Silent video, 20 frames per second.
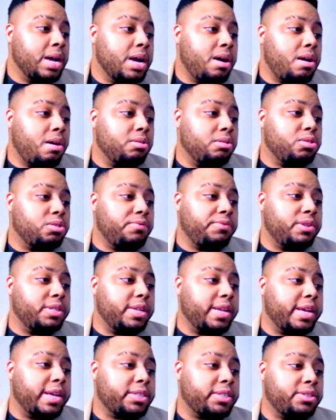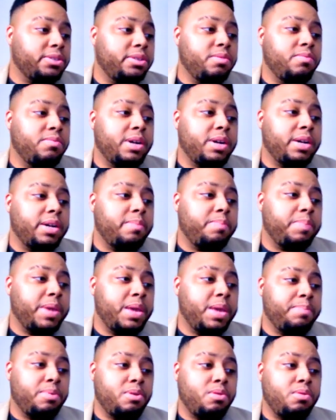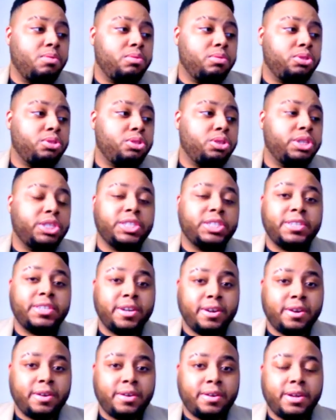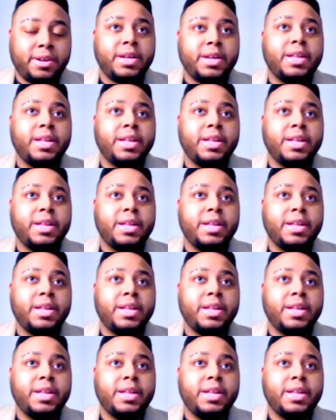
Also, for the next 31 people to share,